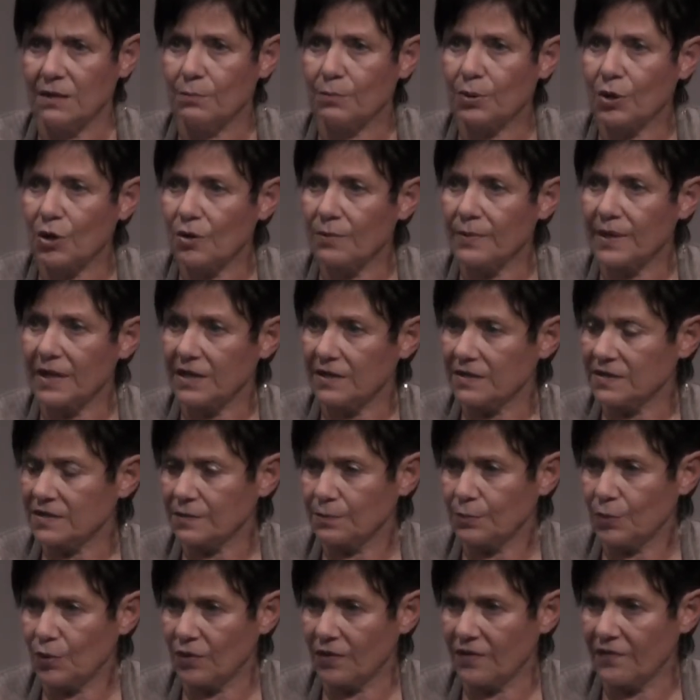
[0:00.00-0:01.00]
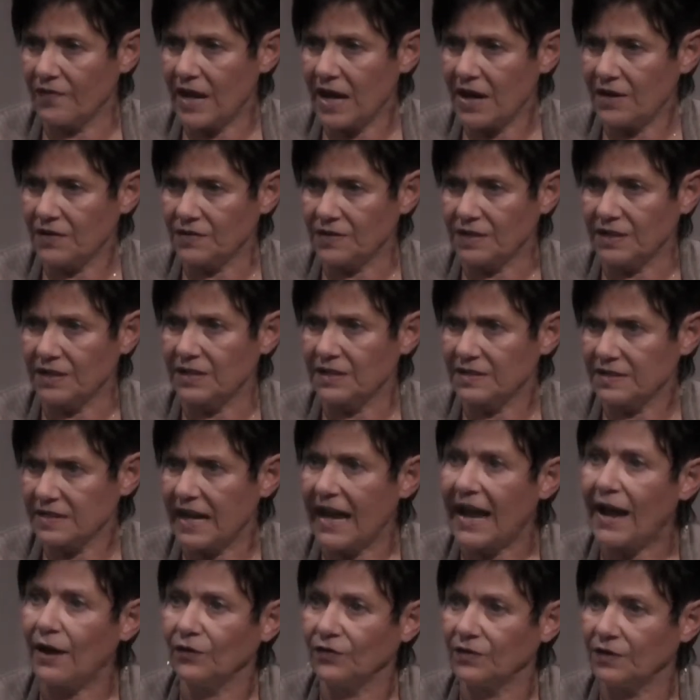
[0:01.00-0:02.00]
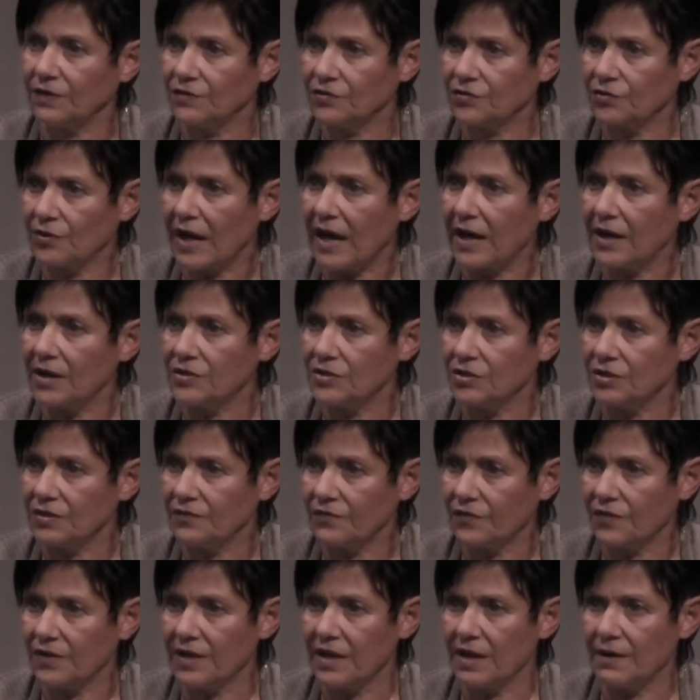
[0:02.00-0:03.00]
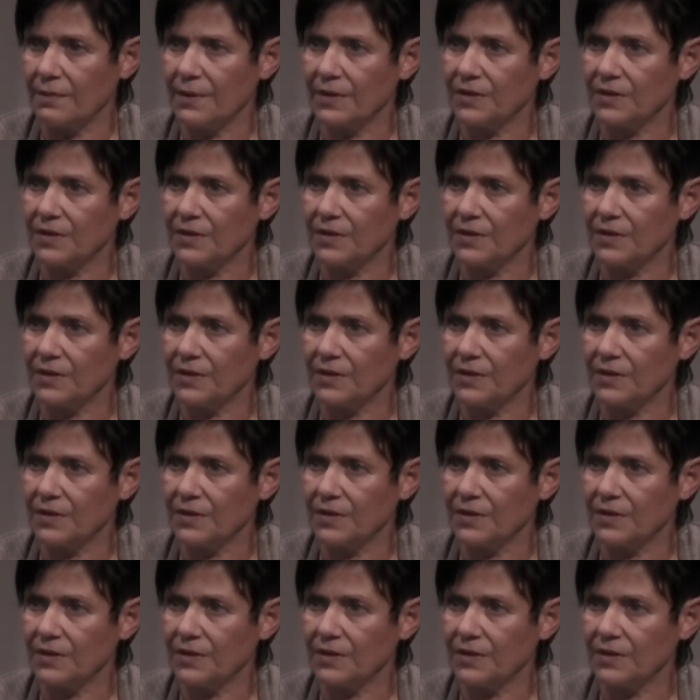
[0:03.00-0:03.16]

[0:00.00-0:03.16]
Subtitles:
permanent supportive housing is a housing strategy for them.